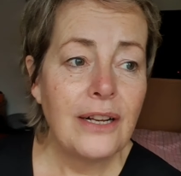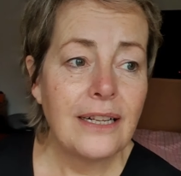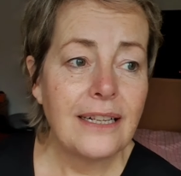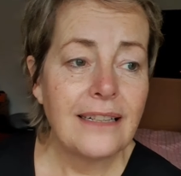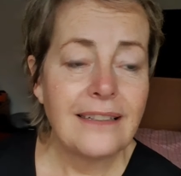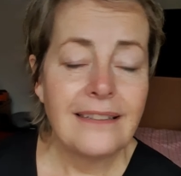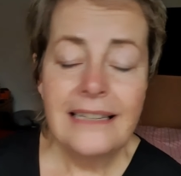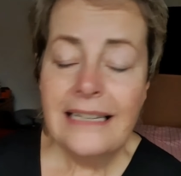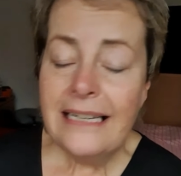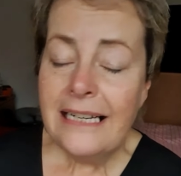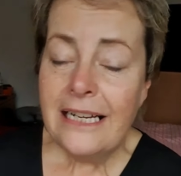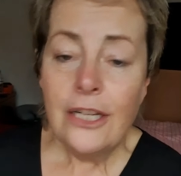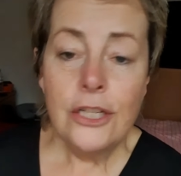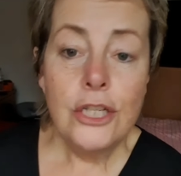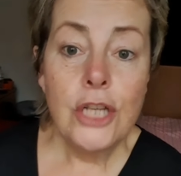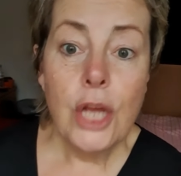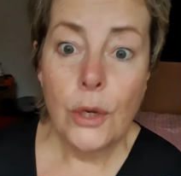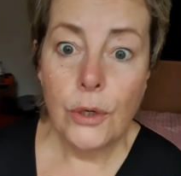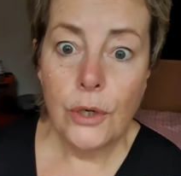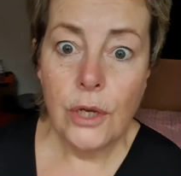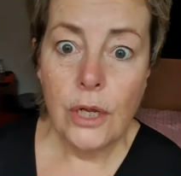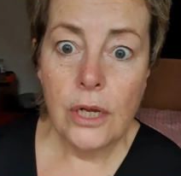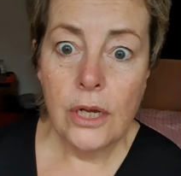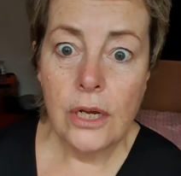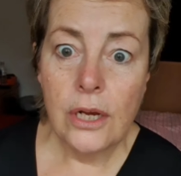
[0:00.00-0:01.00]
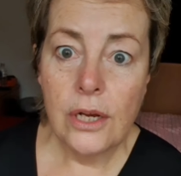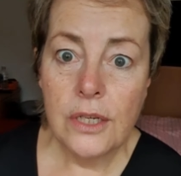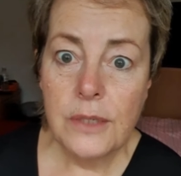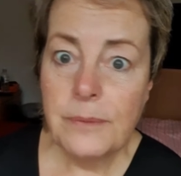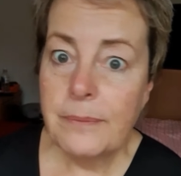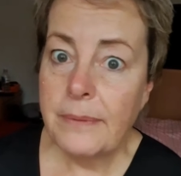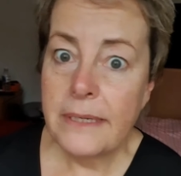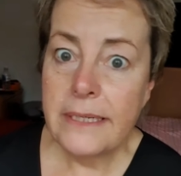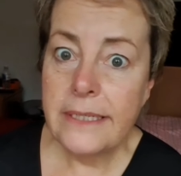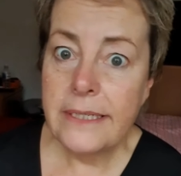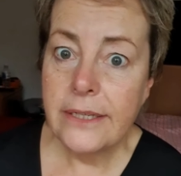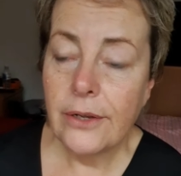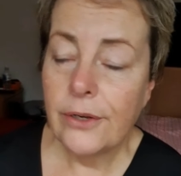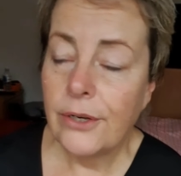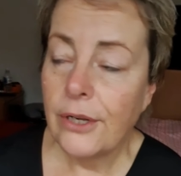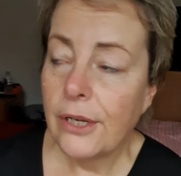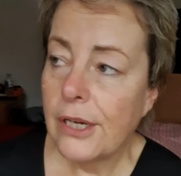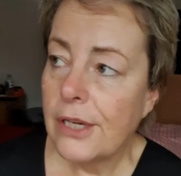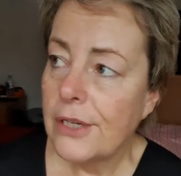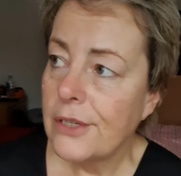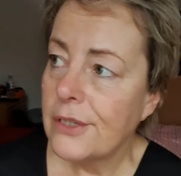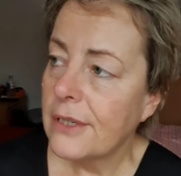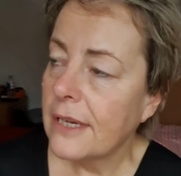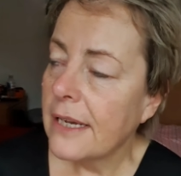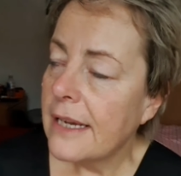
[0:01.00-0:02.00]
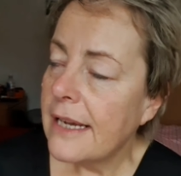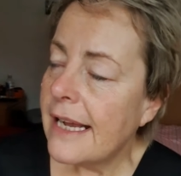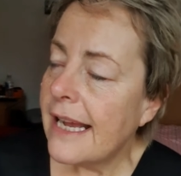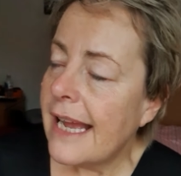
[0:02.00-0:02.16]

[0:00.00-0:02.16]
and don't ask, please don't ask.